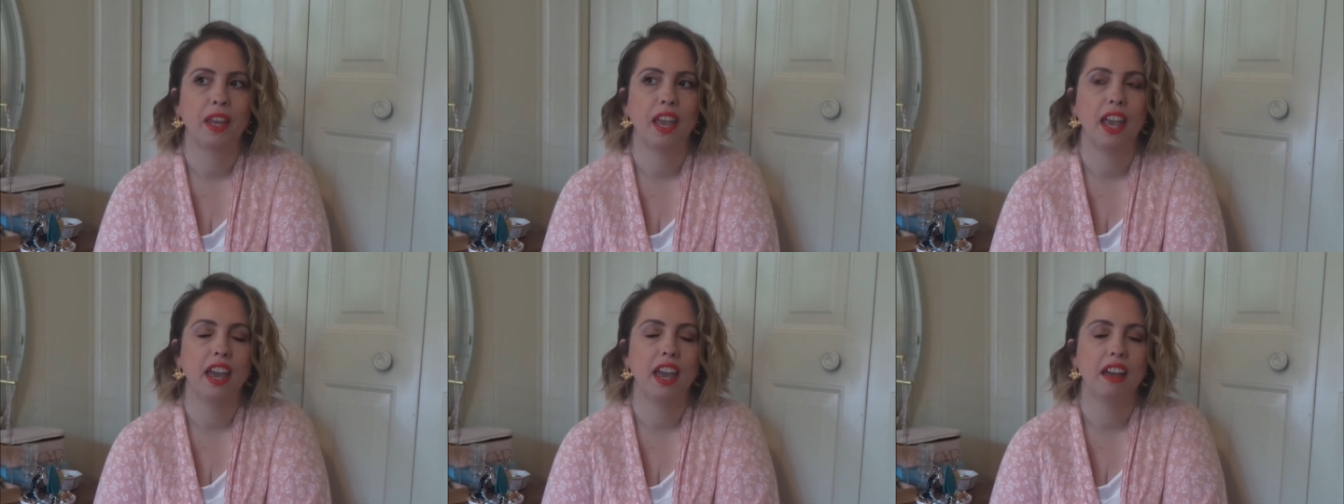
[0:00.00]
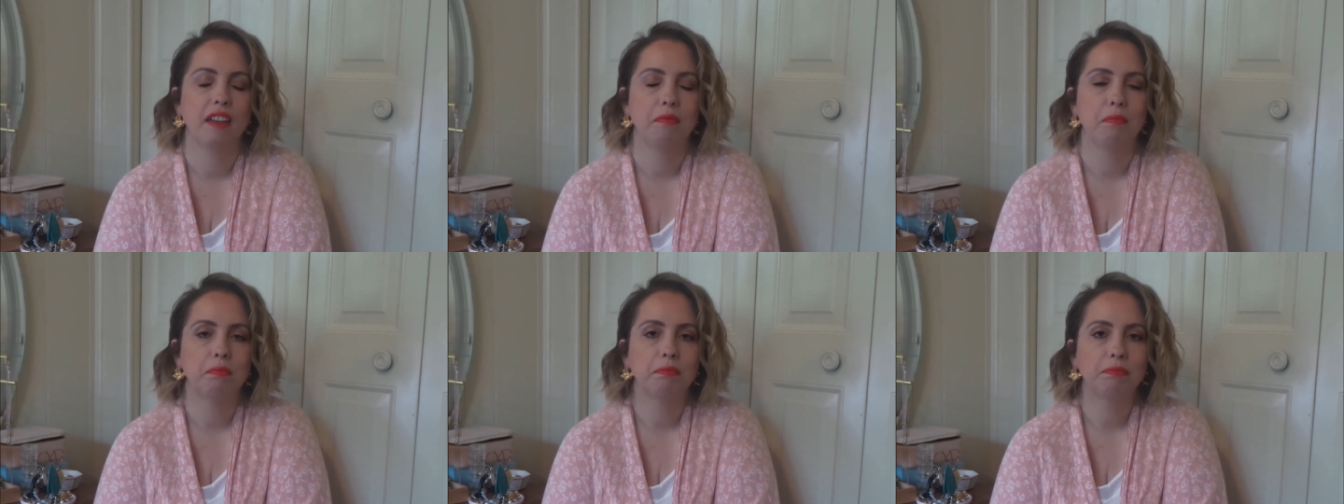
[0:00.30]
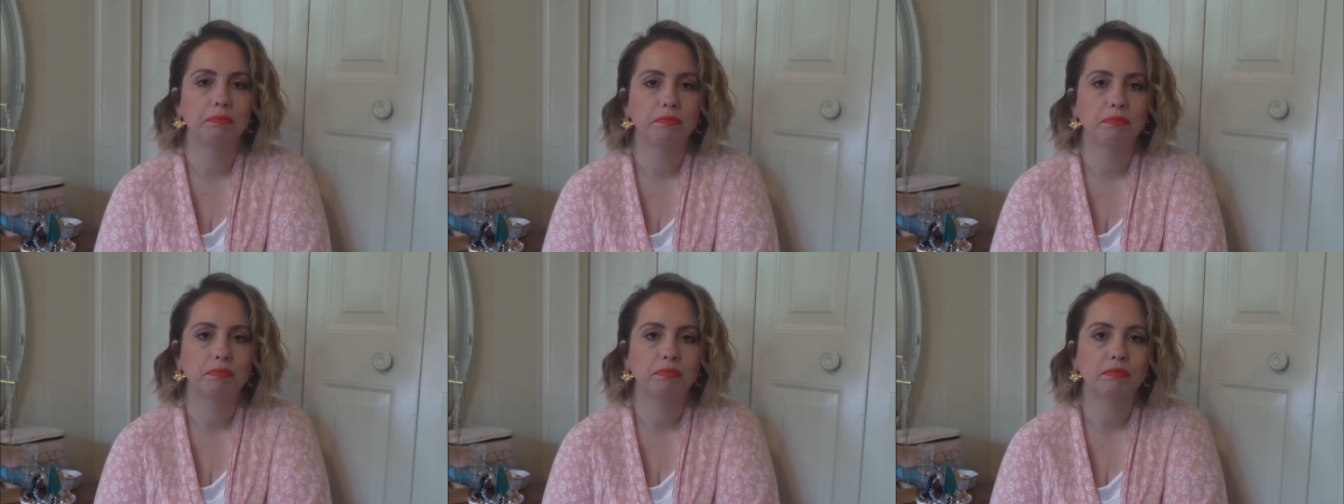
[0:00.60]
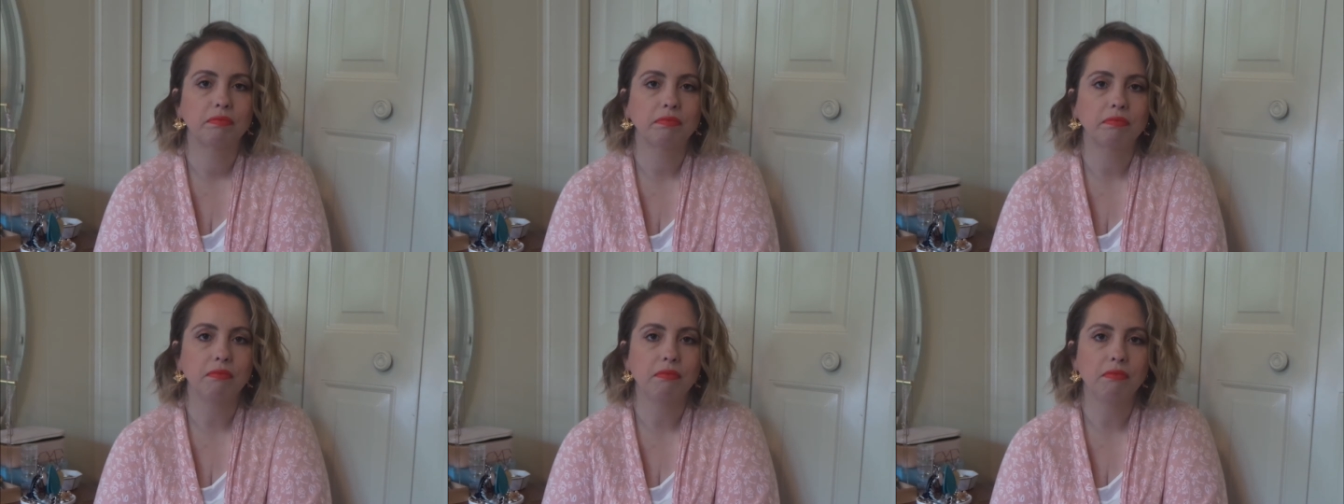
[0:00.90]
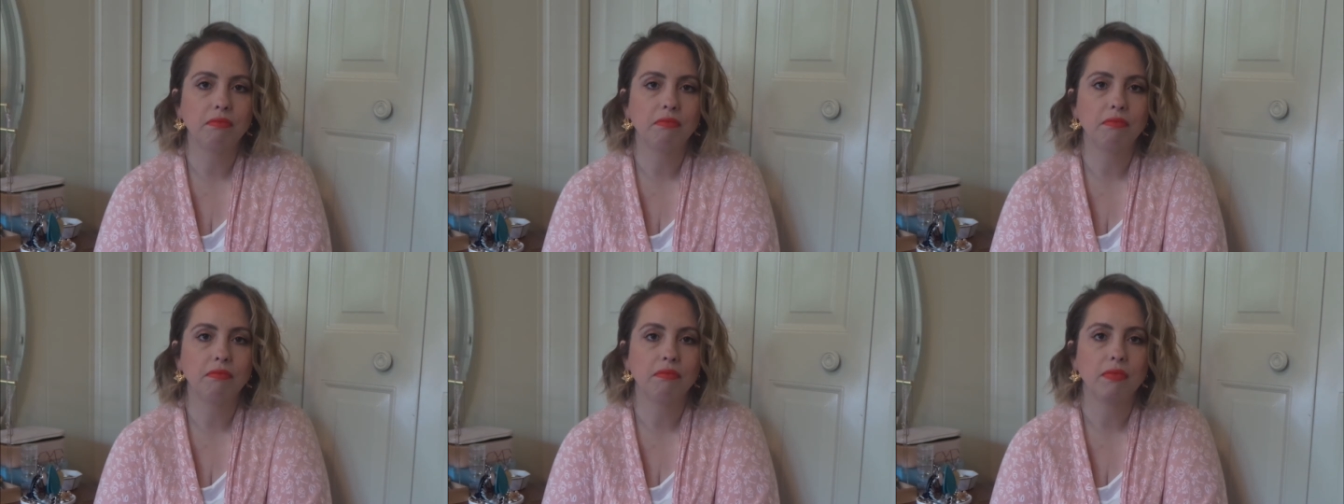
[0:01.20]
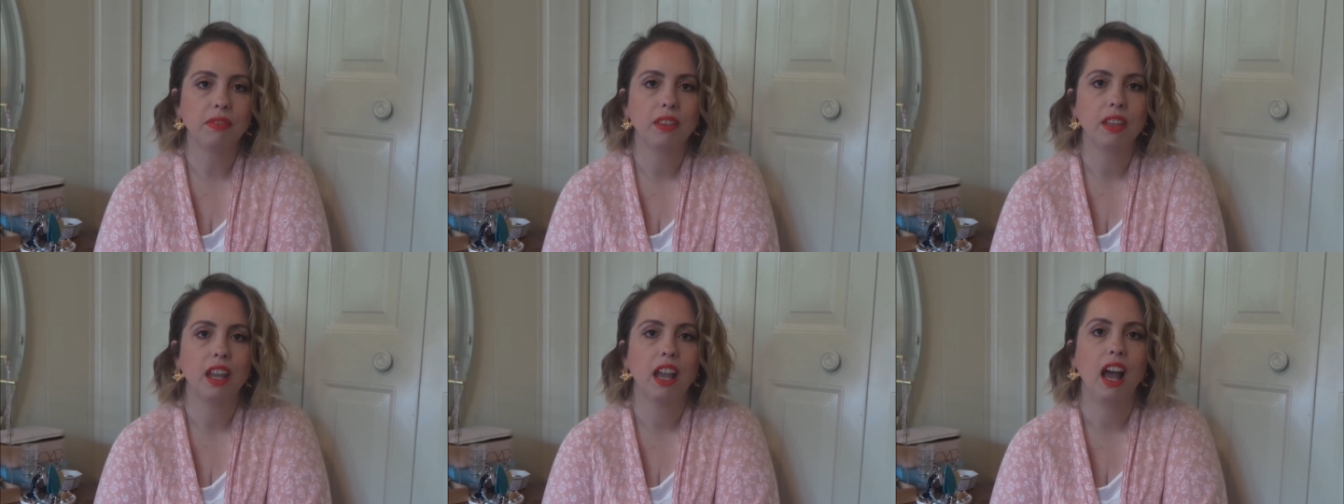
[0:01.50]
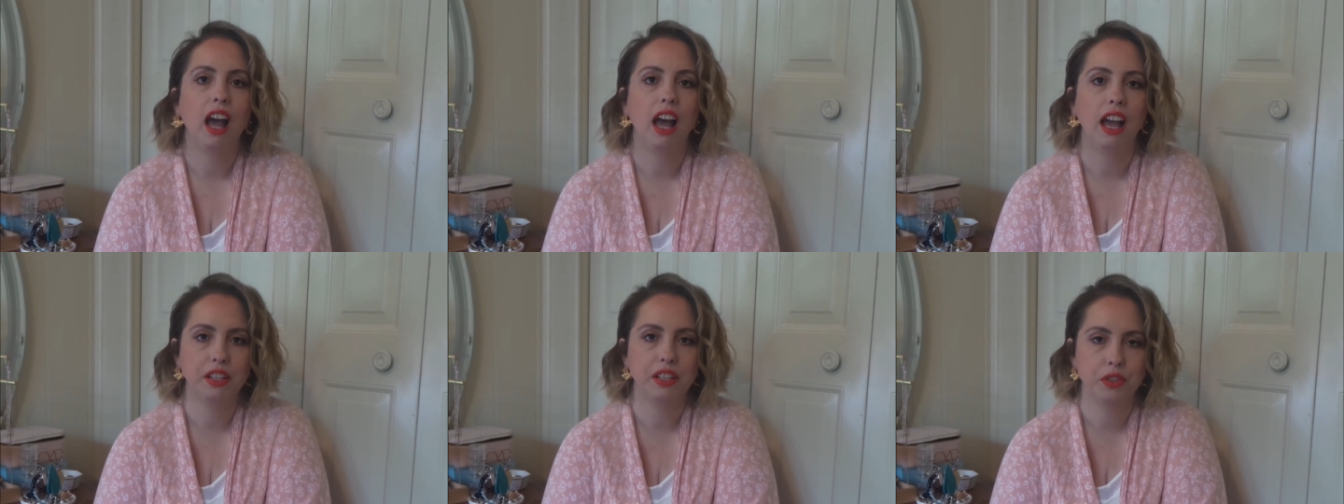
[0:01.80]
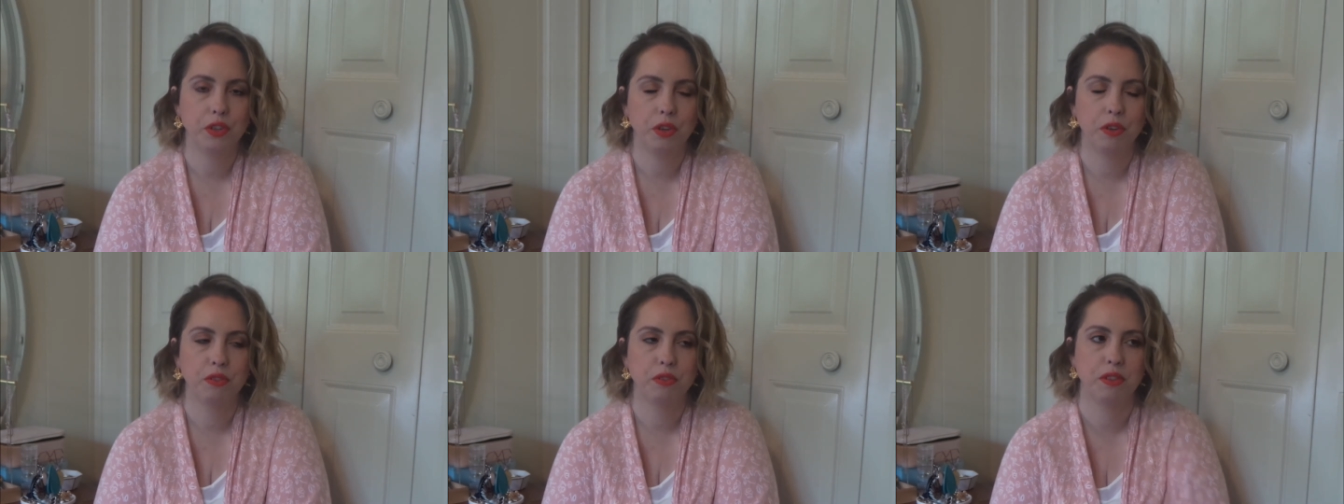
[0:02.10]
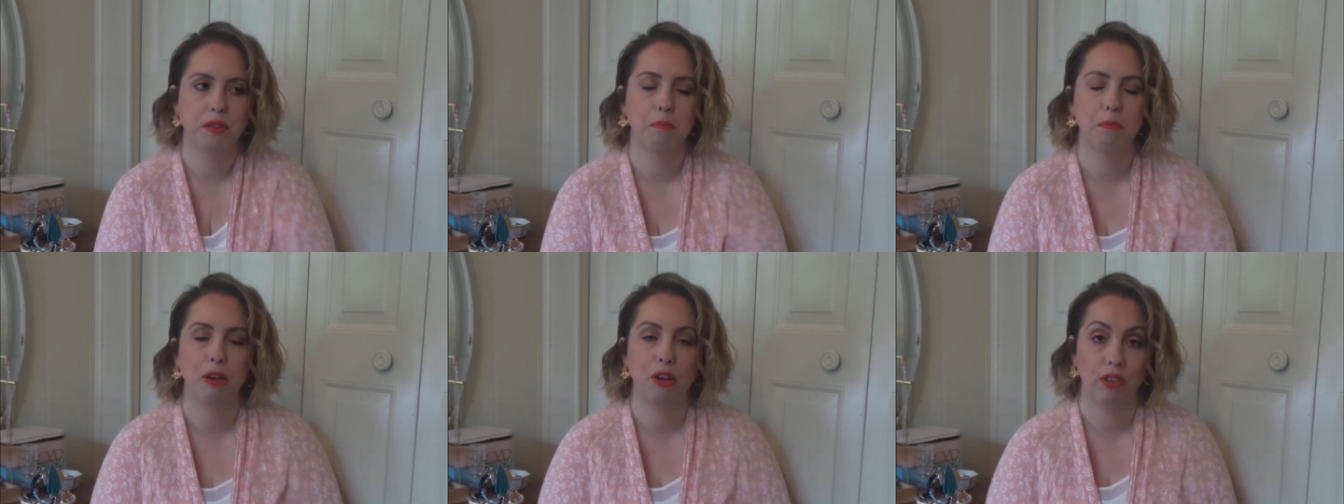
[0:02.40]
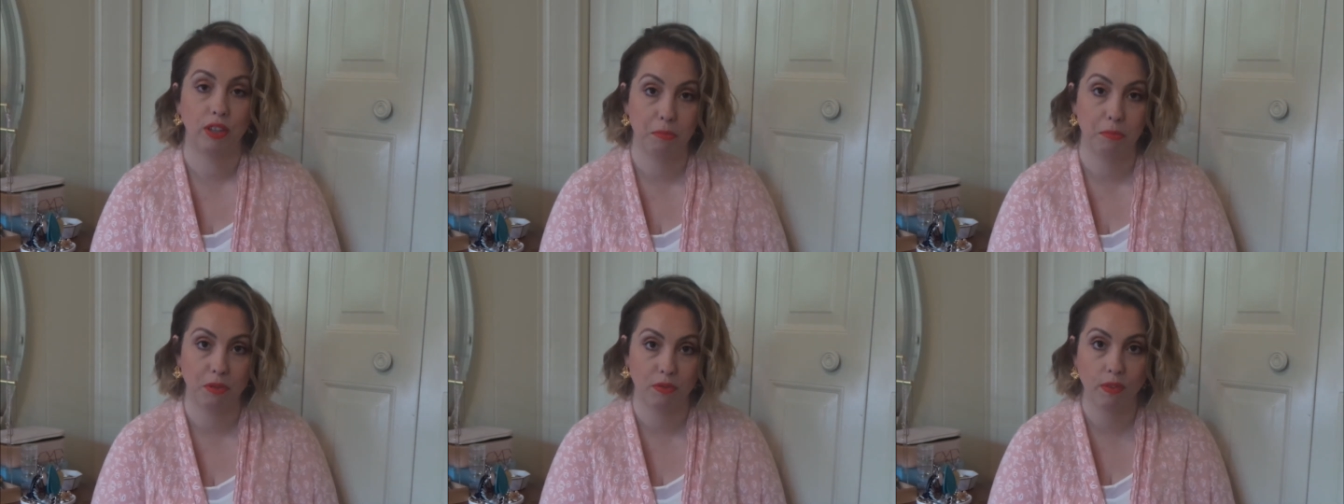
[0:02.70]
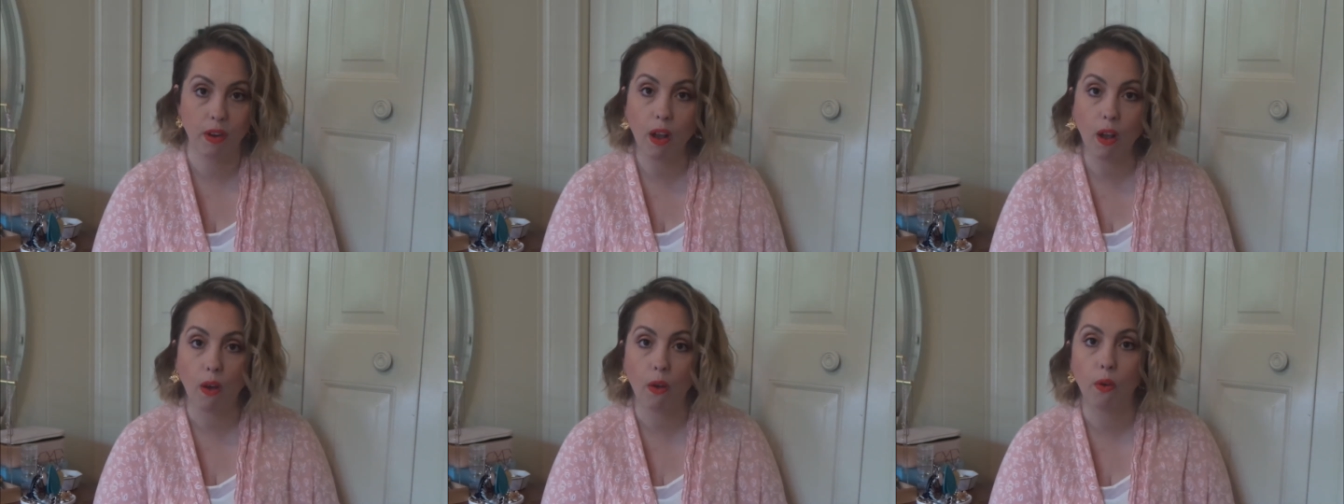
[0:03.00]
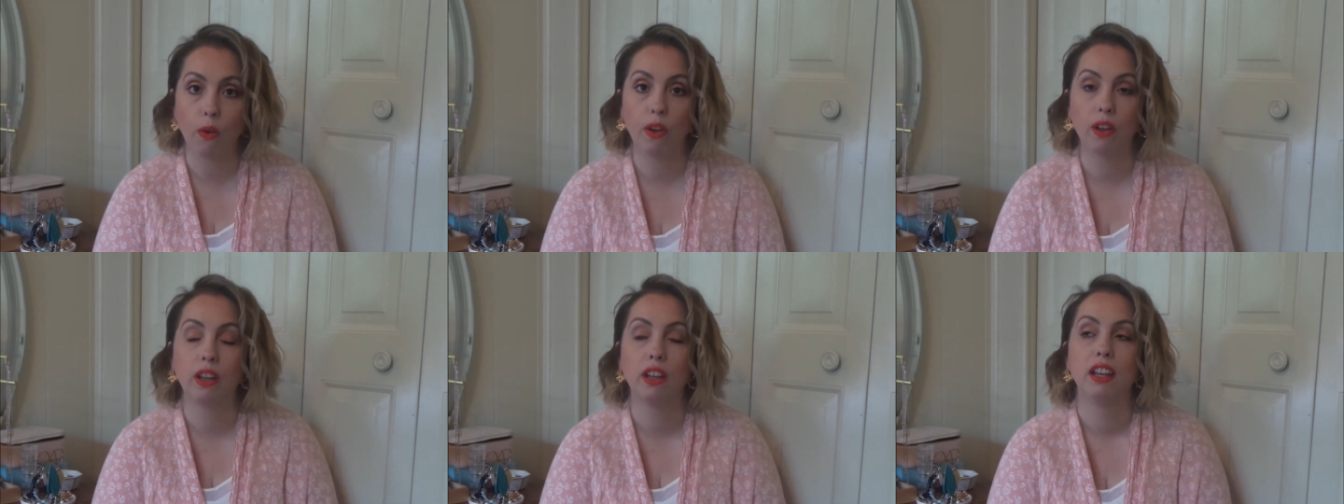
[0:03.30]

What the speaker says: and I chose Marilyn Monroe.